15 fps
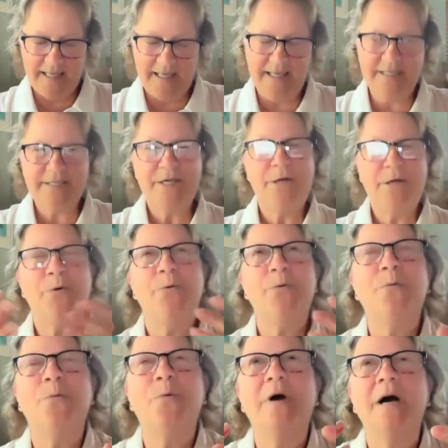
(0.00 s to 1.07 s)
So,
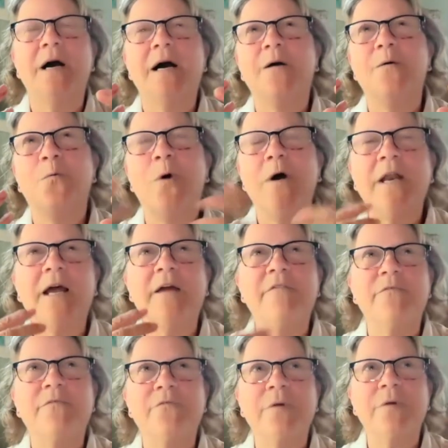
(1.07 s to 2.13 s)
what I've
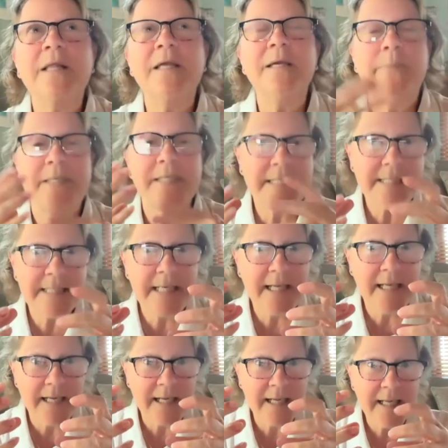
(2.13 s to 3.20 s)
really been
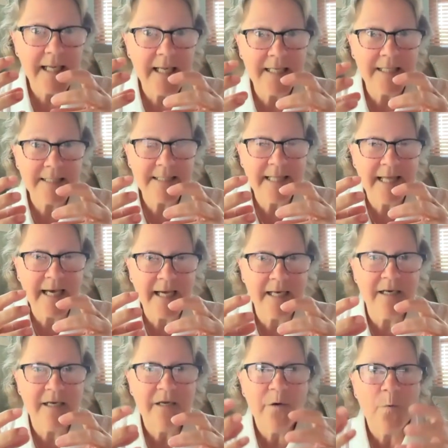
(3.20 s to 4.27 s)
seeing is that
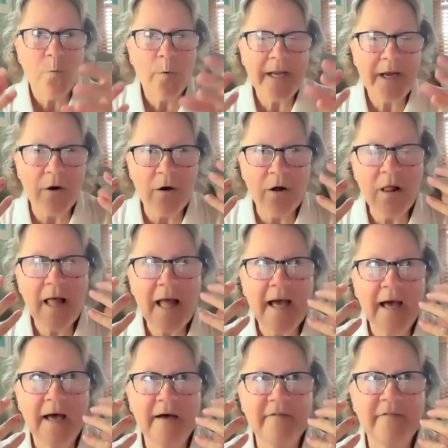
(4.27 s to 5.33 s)
we all
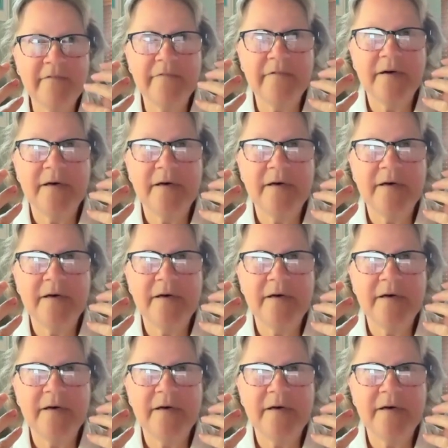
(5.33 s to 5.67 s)
have